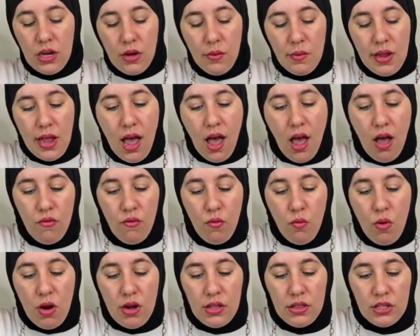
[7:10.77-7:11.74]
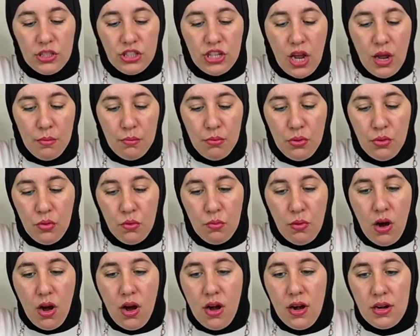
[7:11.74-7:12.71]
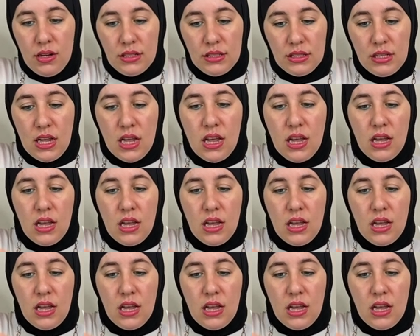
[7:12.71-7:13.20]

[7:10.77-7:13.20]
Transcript: here we have one of the shampoo bars,